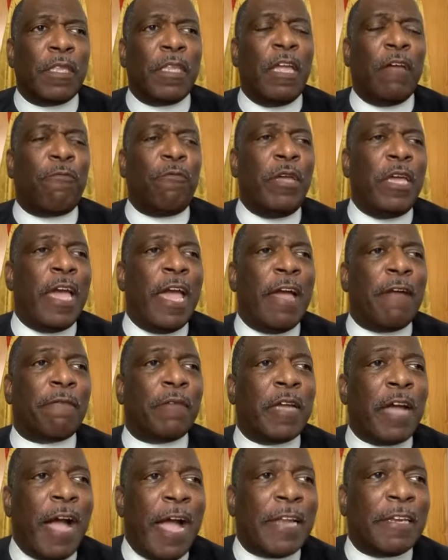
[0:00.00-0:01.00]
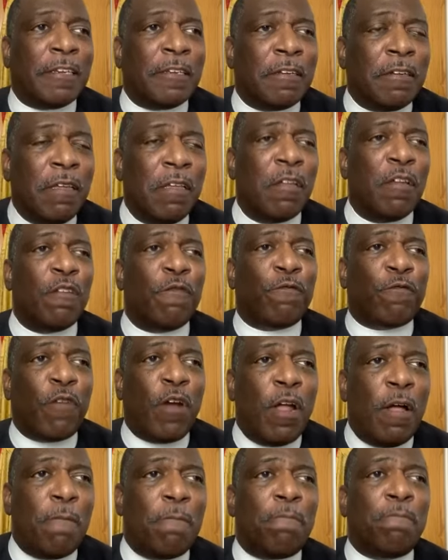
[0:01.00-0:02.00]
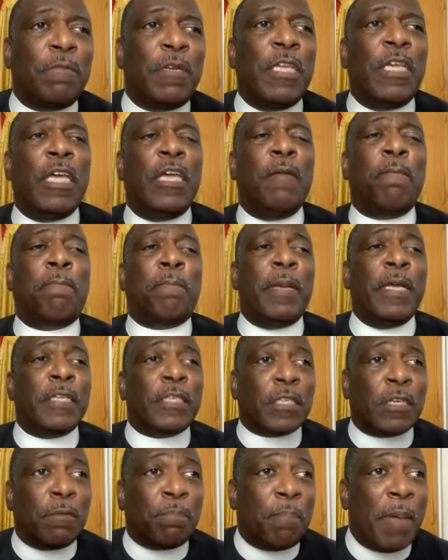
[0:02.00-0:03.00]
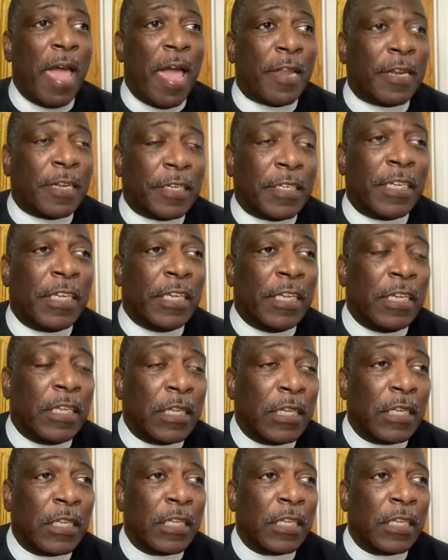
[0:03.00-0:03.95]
that we have gotten from the Episcopality,